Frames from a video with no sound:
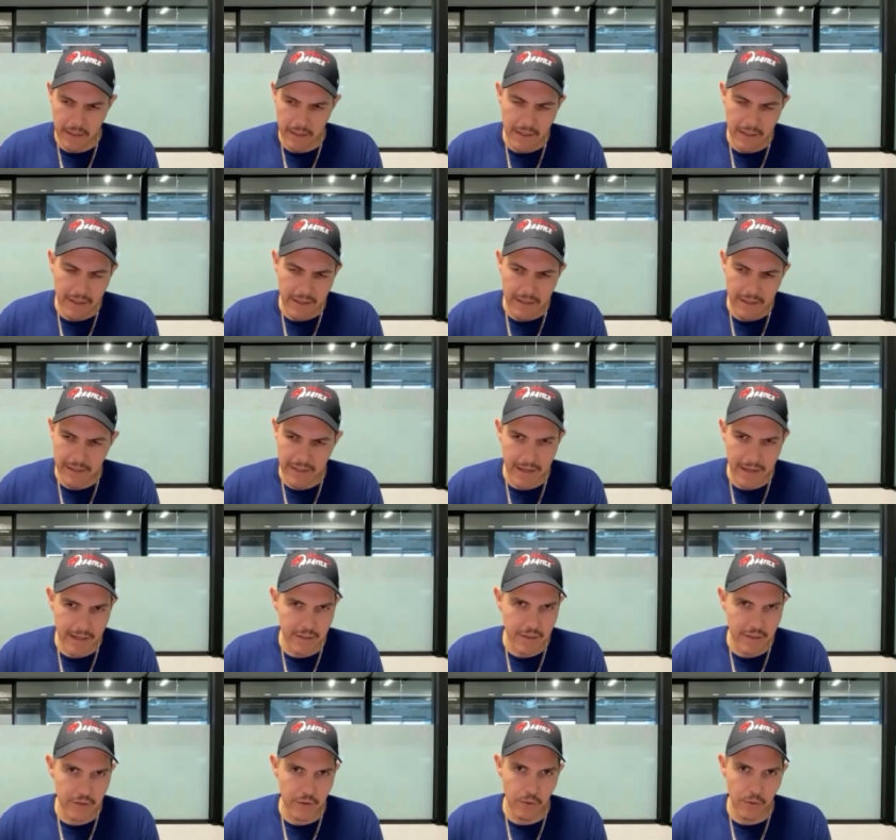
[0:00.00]
yeah, it's
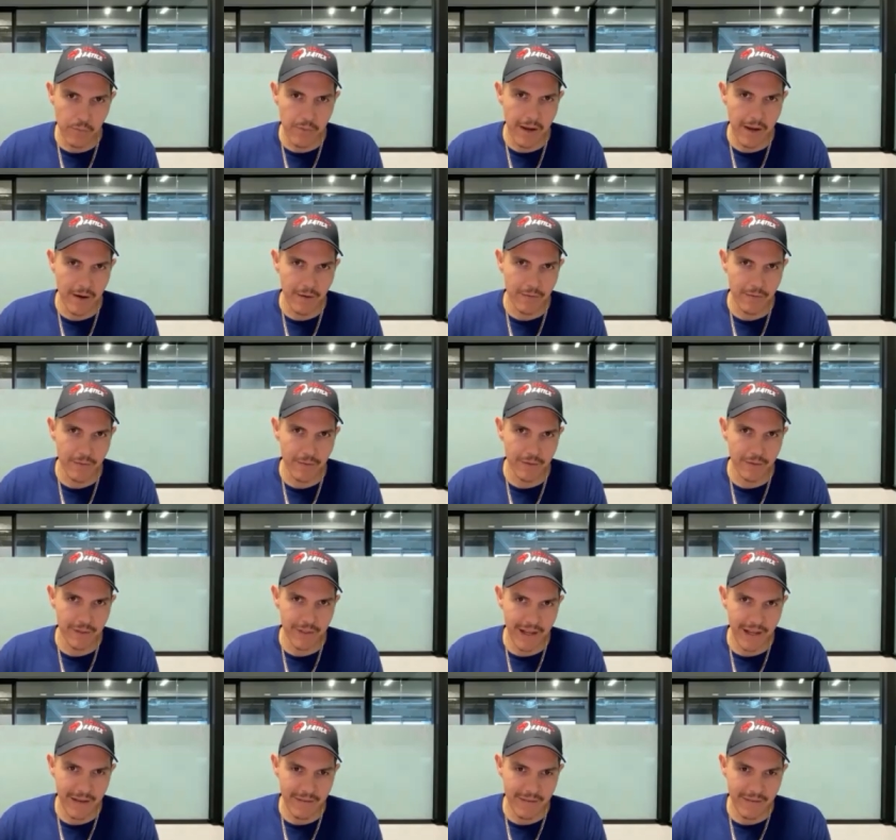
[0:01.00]
so powerful to
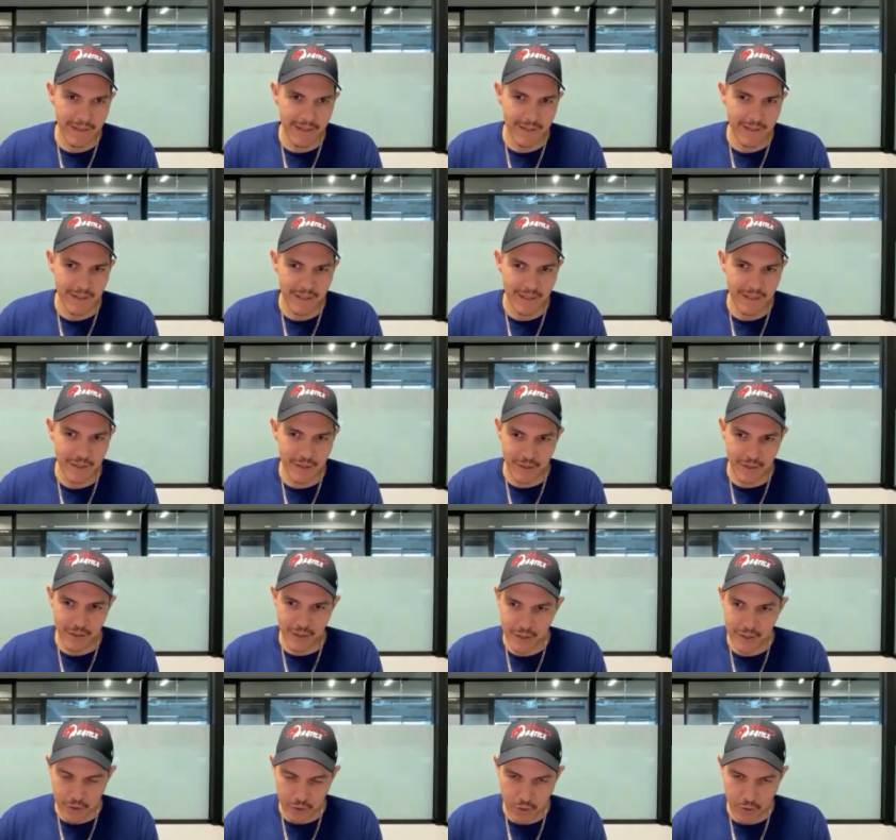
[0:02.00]
have these these these
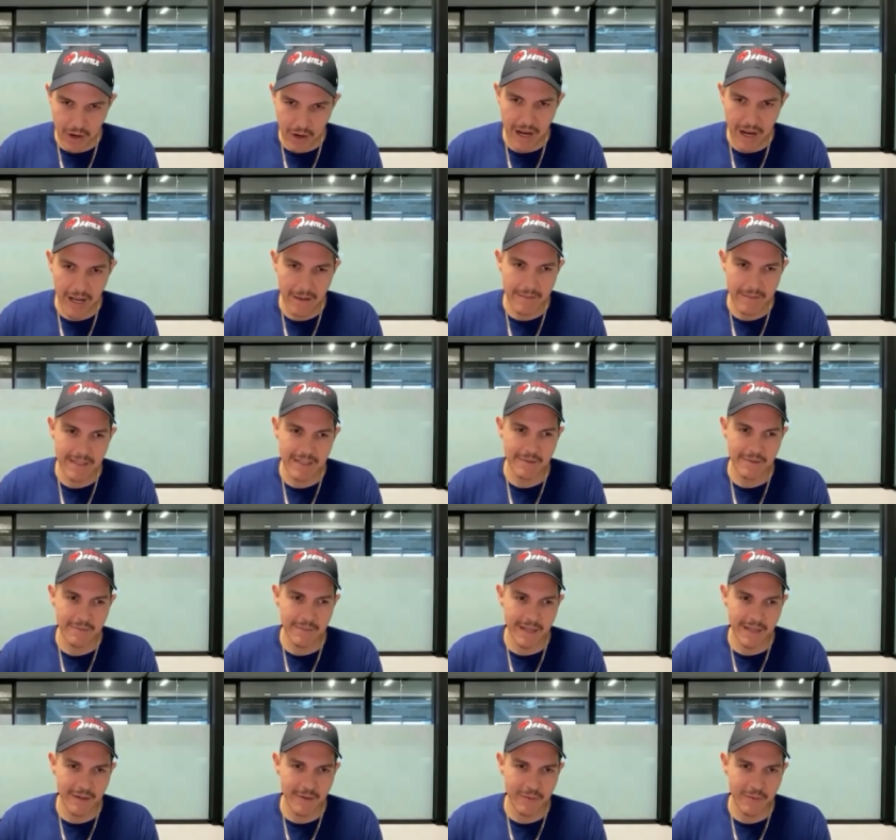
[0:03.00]
tribes, these
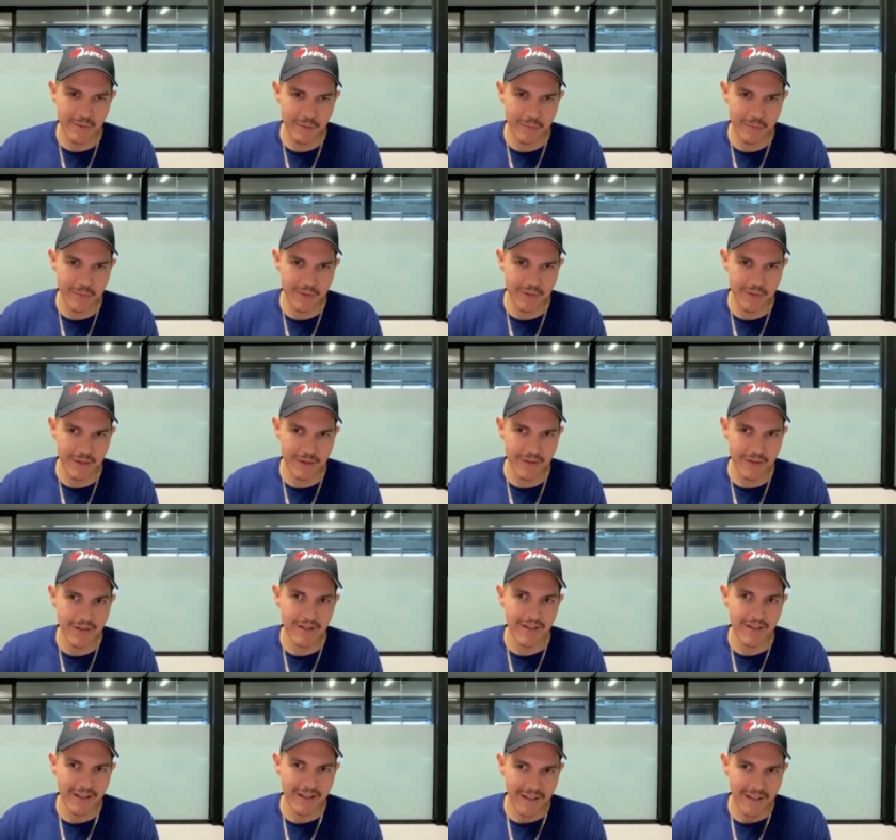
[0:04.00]
men groups. So
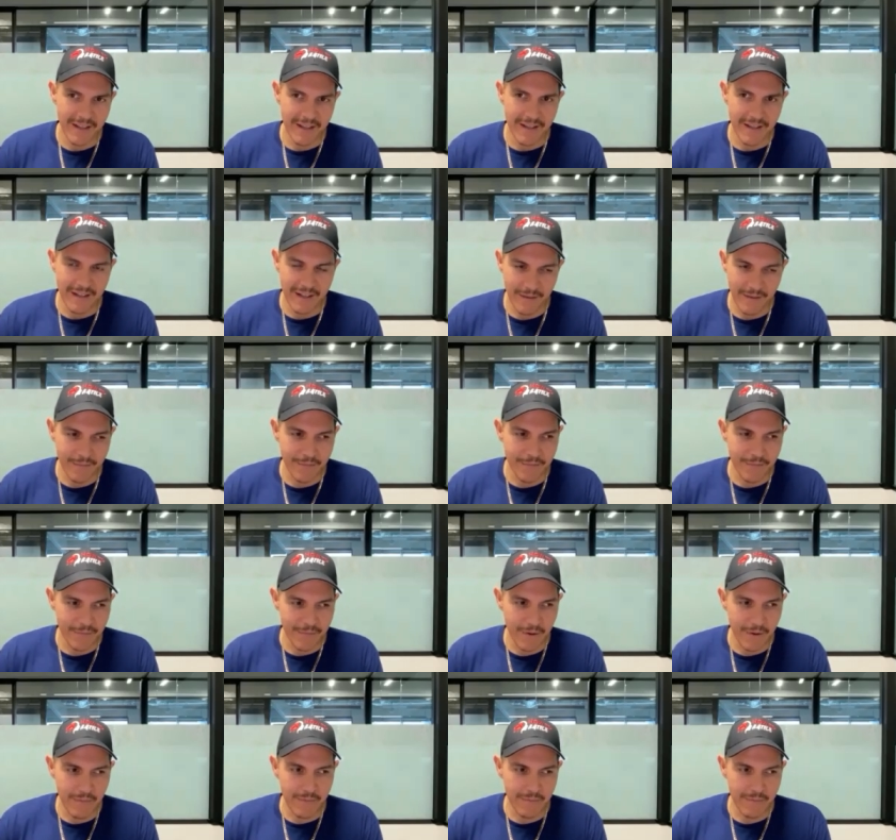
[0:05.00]
I'm
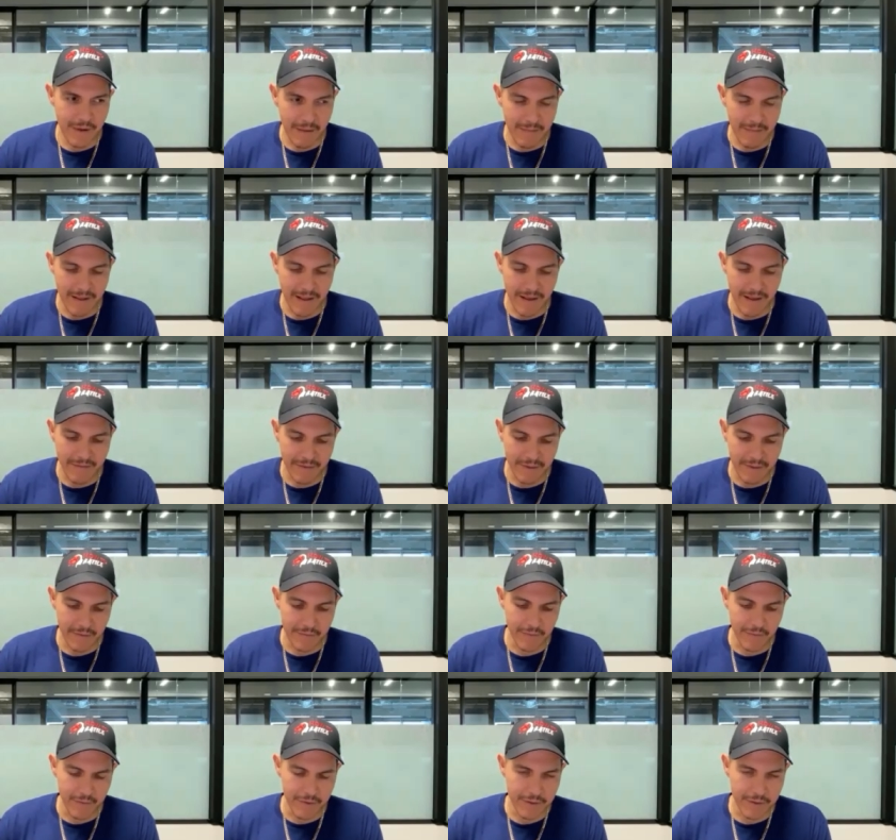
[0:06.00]
I'm I'm an advocate
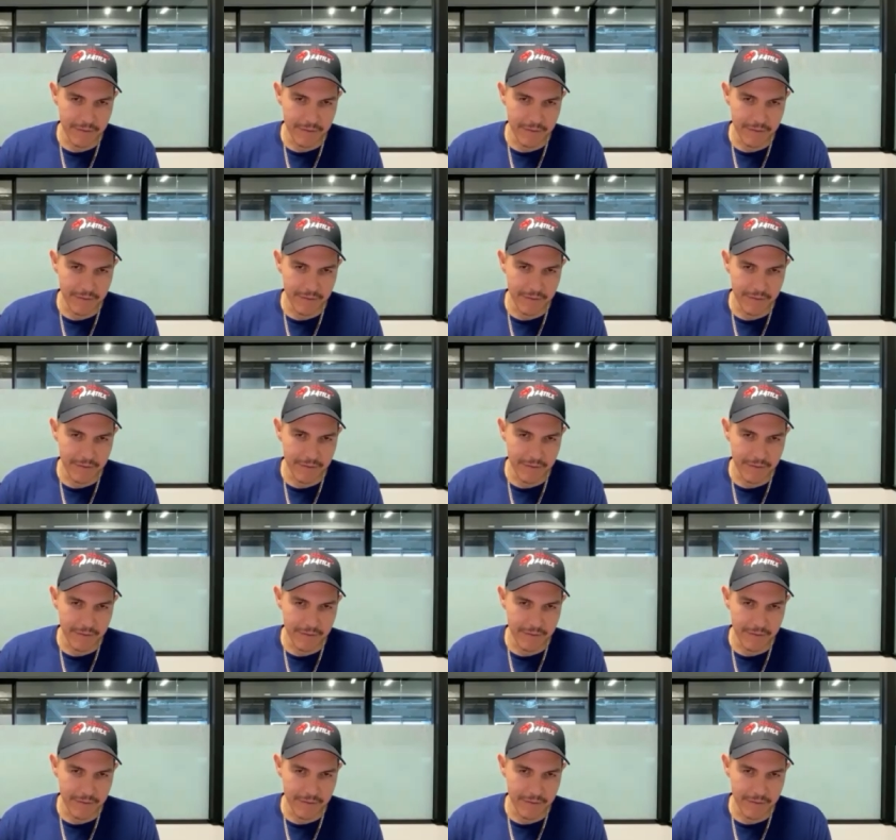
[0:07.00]
for it.